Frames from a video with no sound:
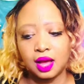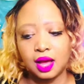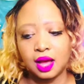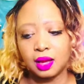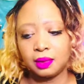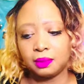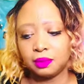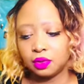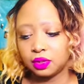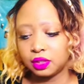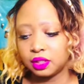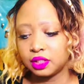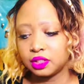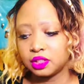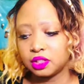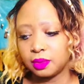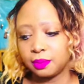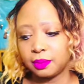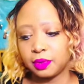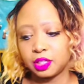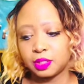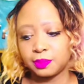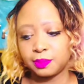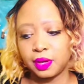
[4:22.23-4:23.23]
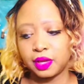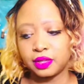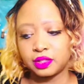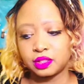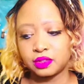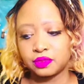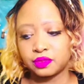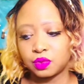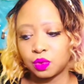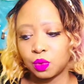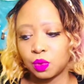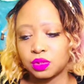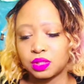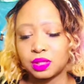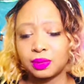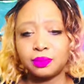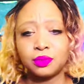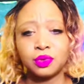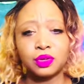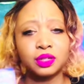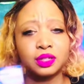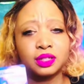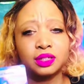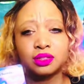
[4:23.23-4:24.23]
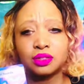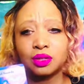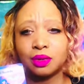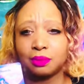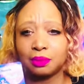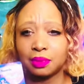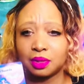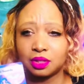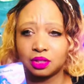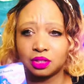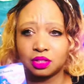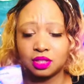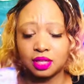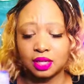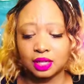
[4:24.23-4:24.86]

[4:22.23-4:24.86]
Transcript: I'm learning so much, page of swords. I'm learning so much,